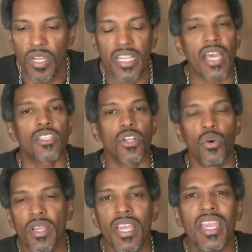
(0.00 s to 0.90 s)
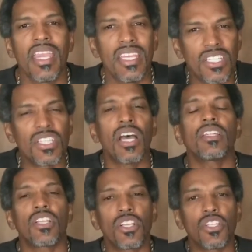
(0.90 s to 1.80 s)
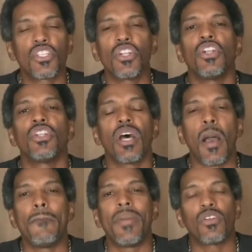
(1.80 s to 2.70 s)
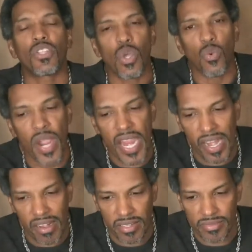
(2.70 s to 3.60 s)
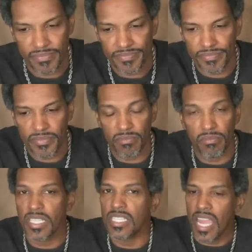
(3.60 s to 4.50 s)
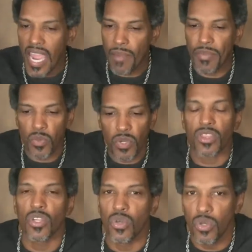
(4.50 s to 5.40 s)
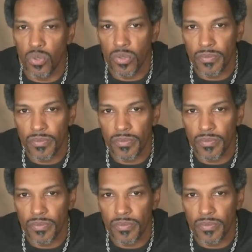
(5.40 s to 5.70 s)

He has to go. He's not concerned about the where, but he's happy with the who.